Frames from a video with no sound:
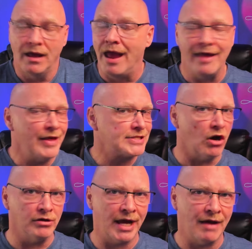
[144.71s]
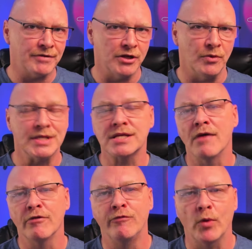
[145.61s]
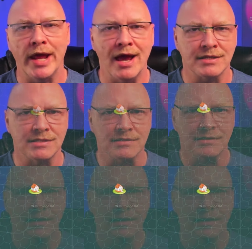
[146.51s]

And that's all I have to do is cover 40 hexes.